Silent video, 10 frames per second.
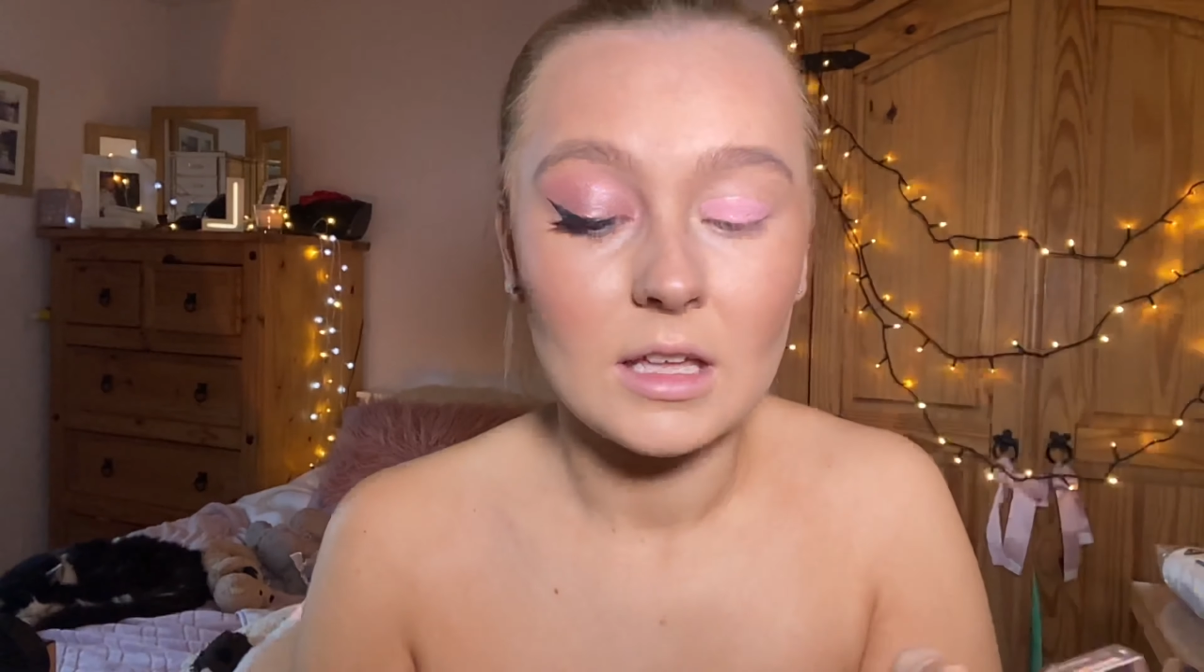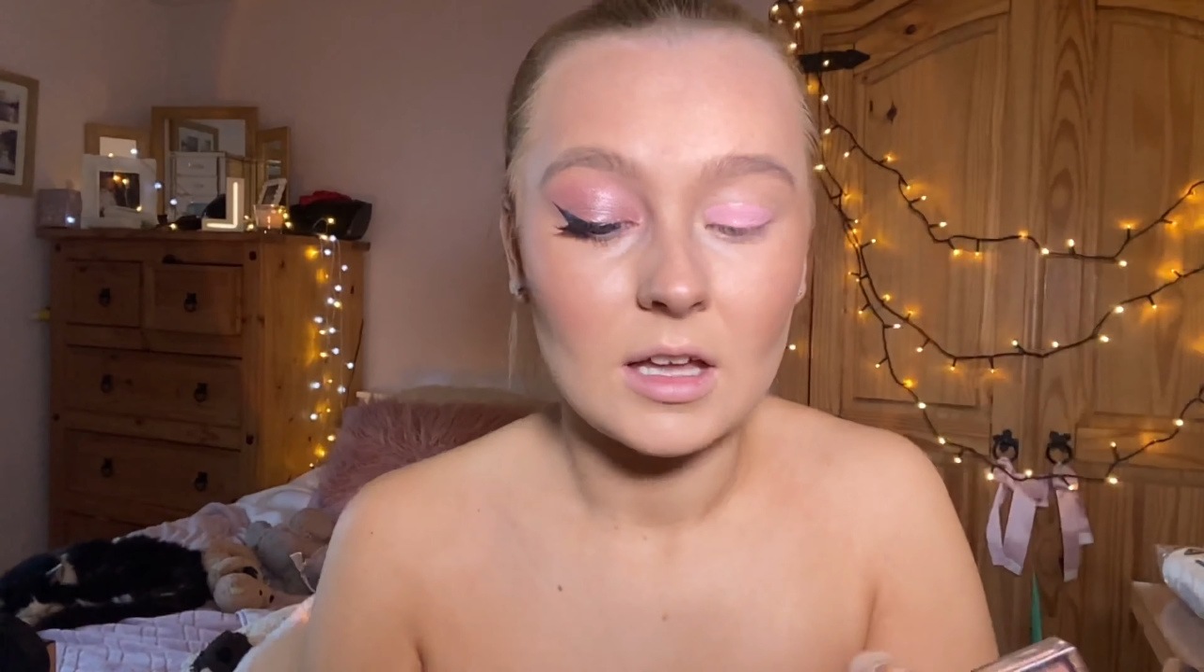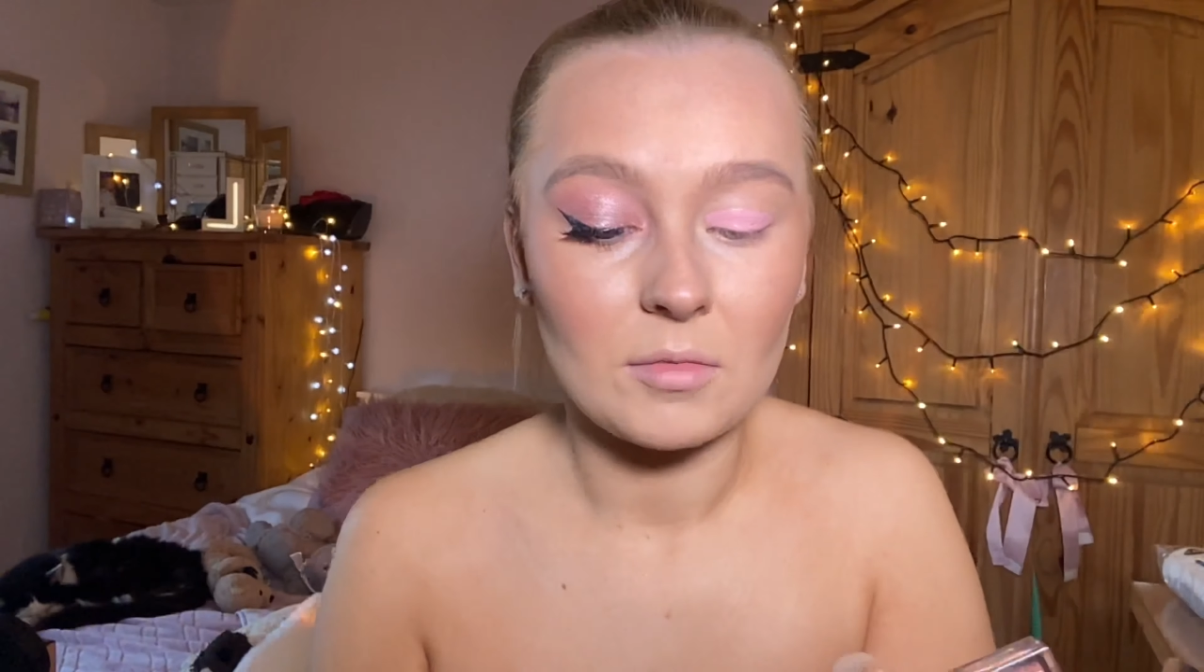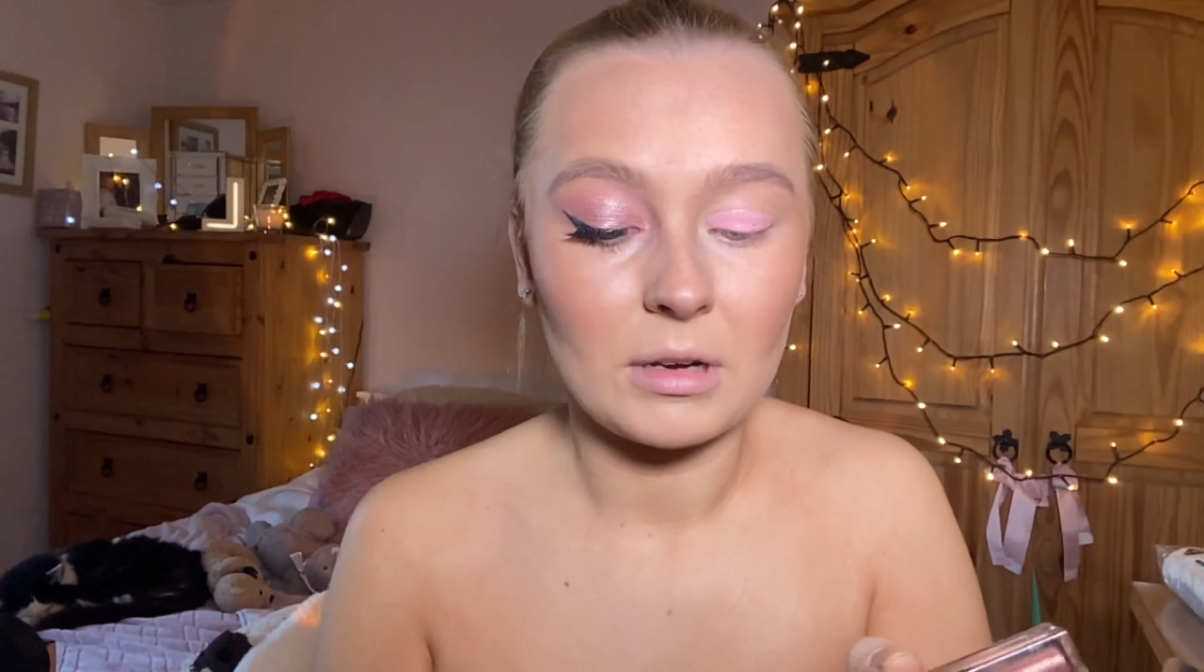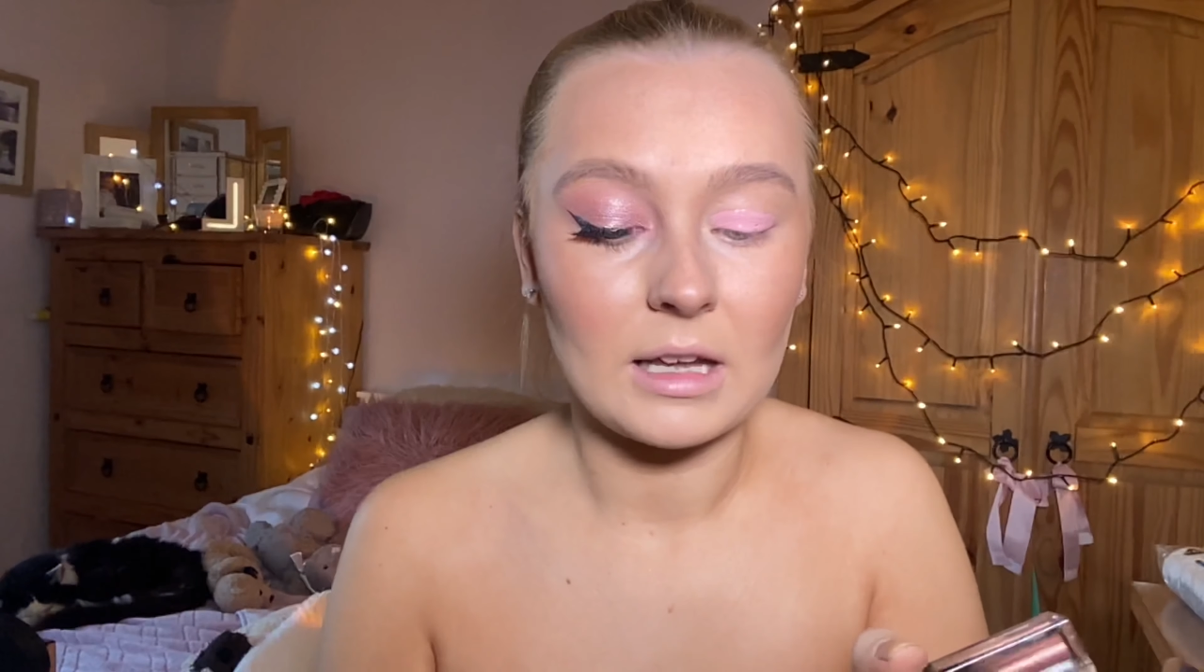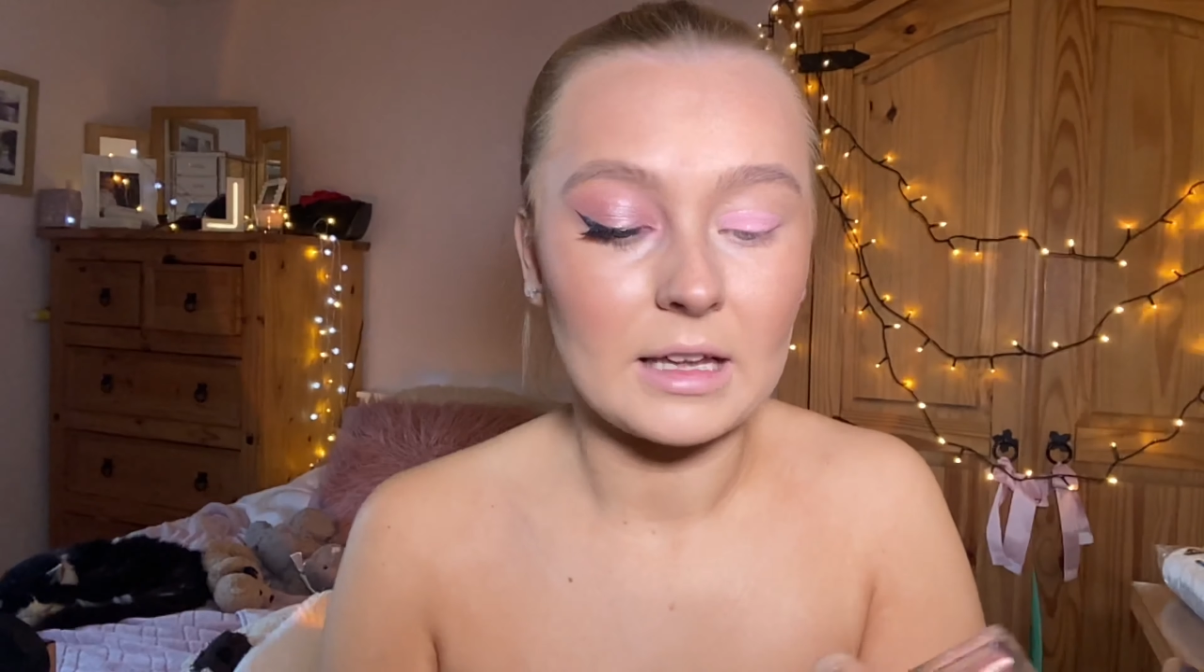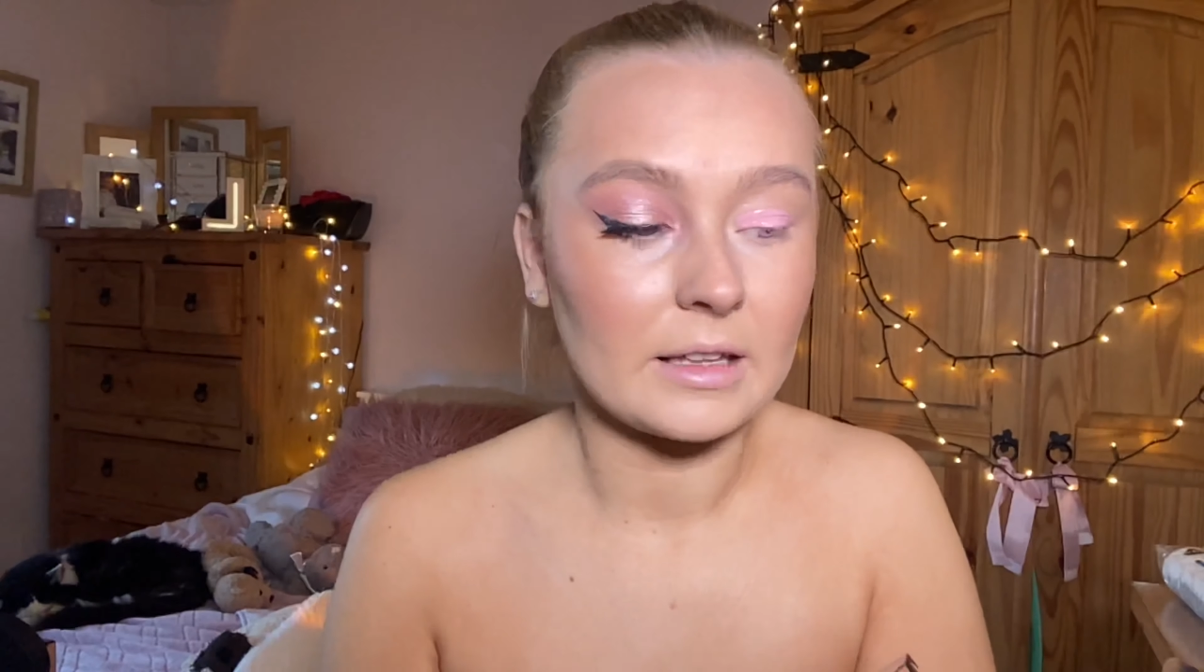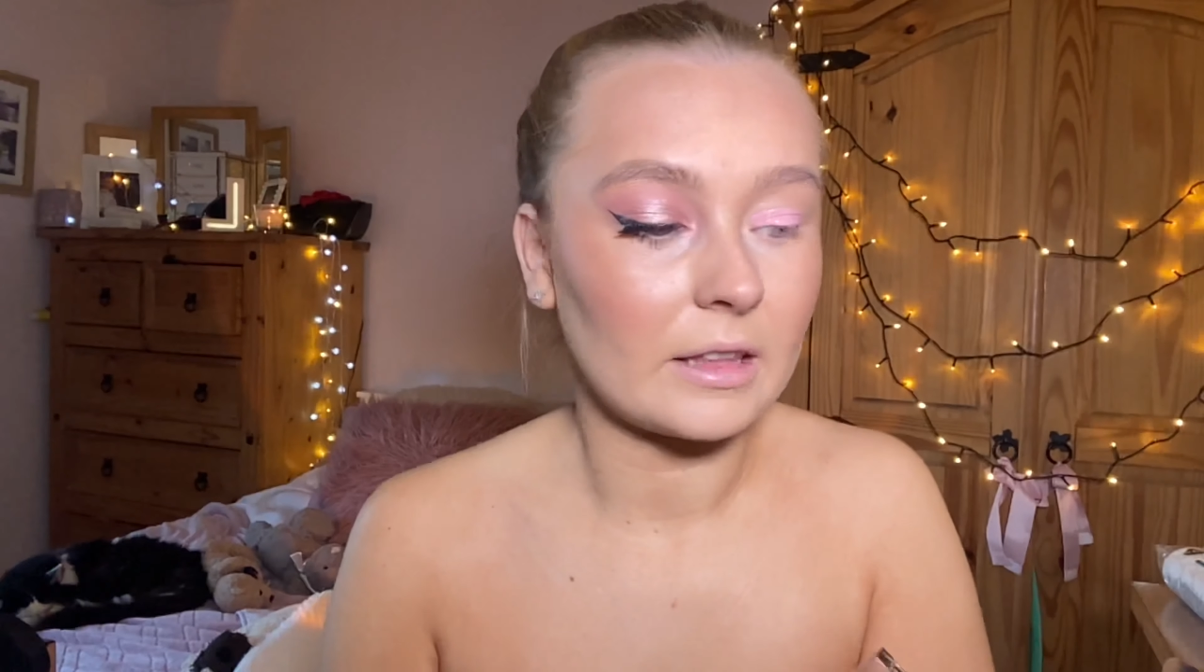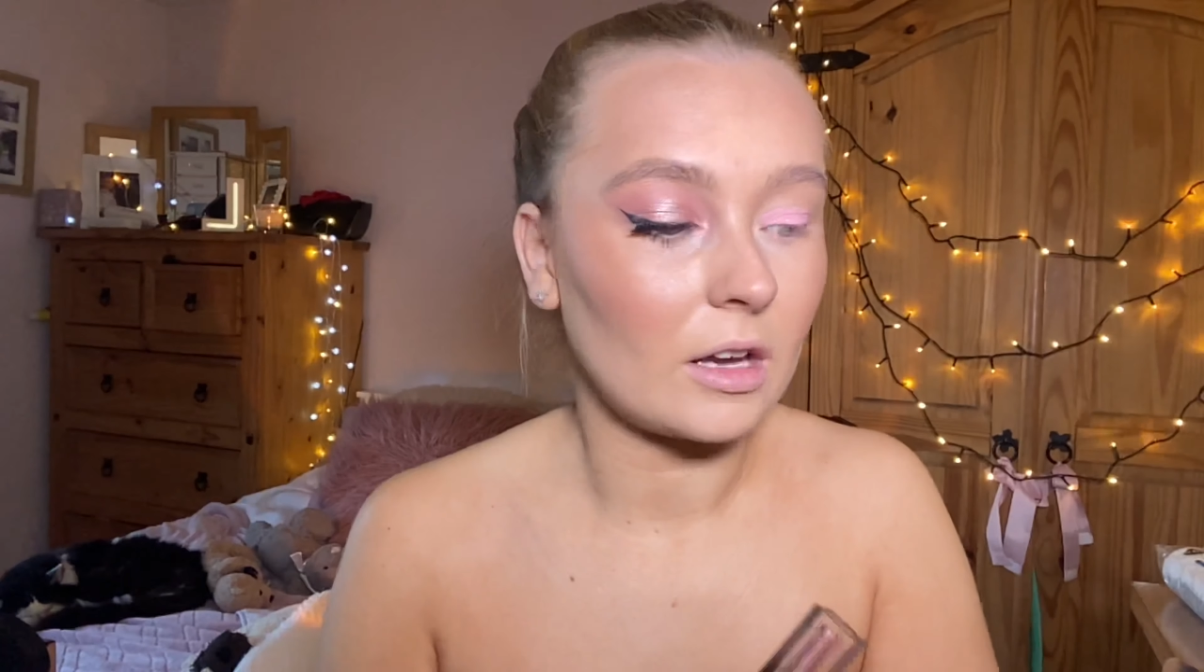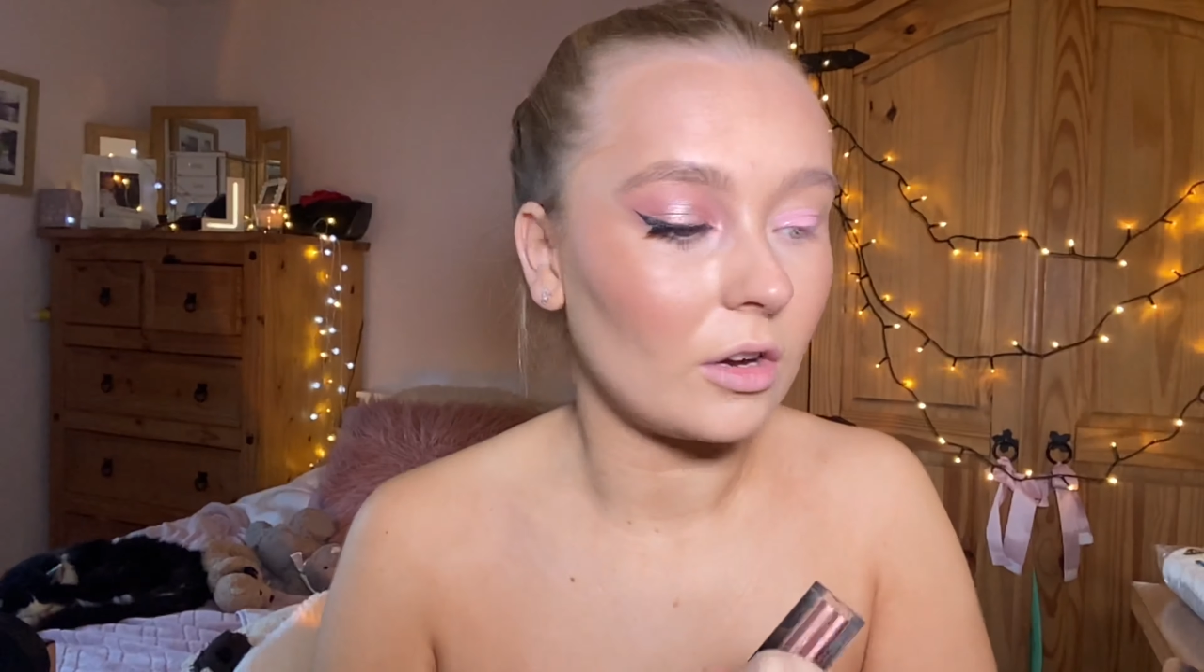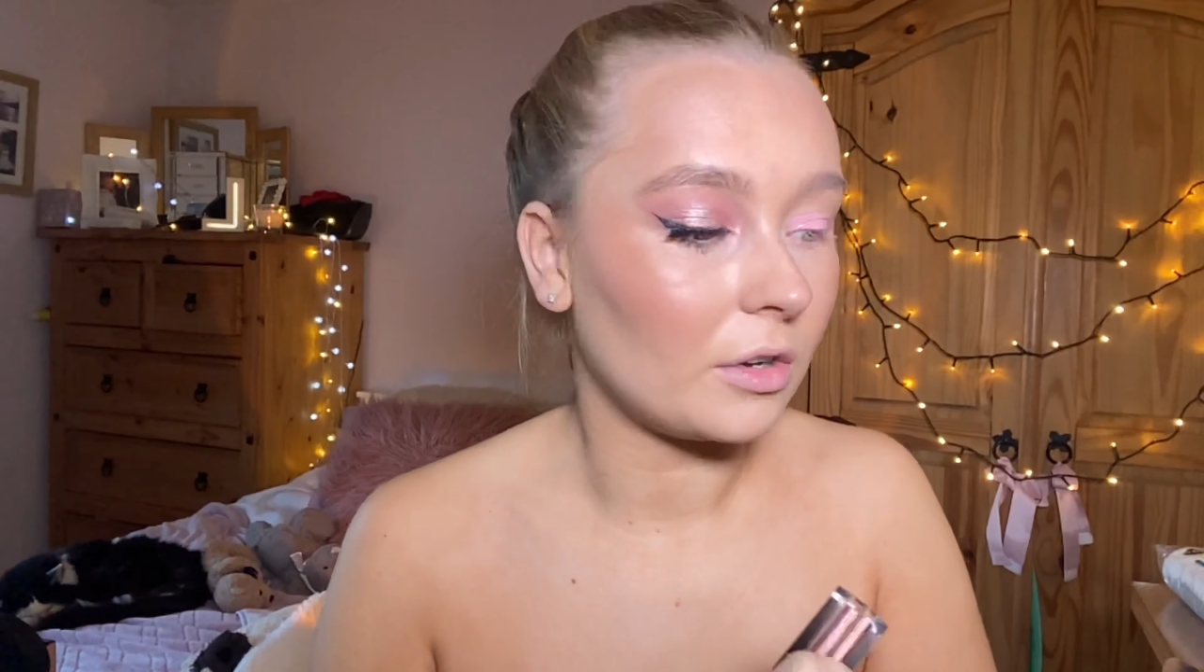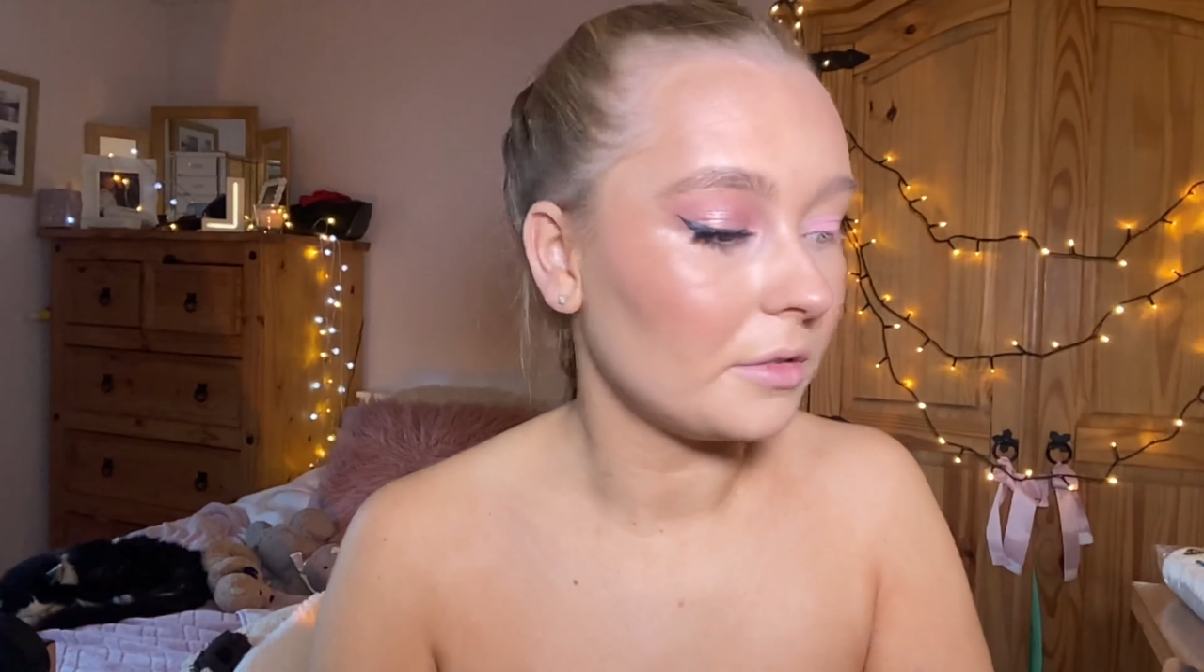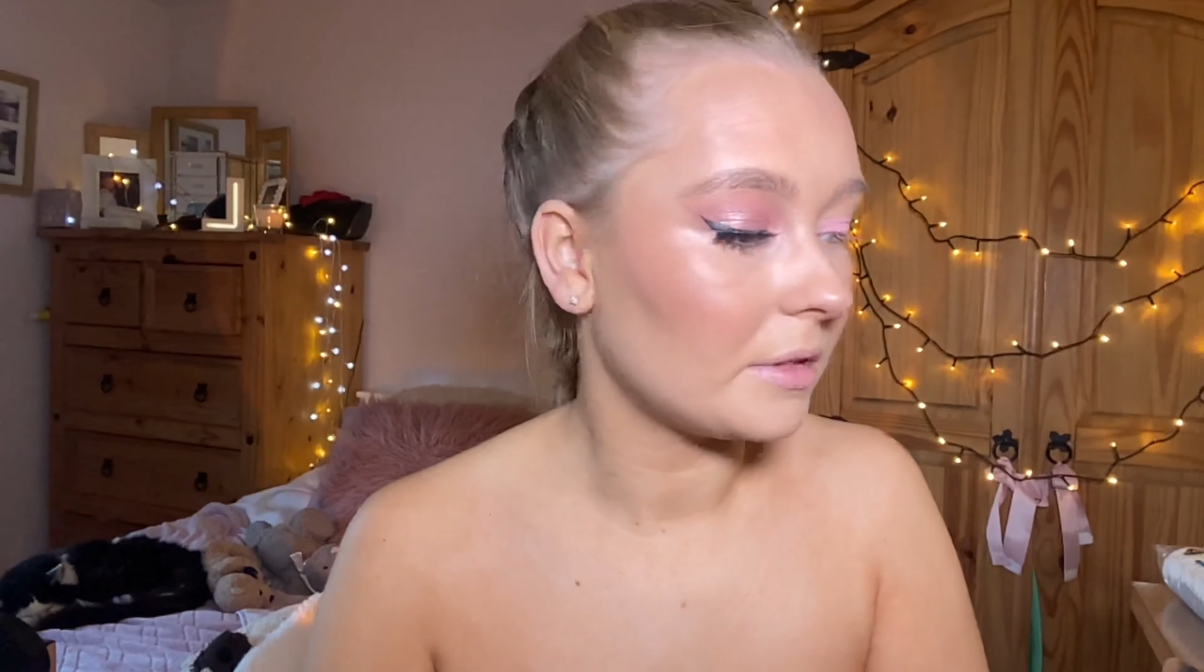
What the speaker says: applying that on.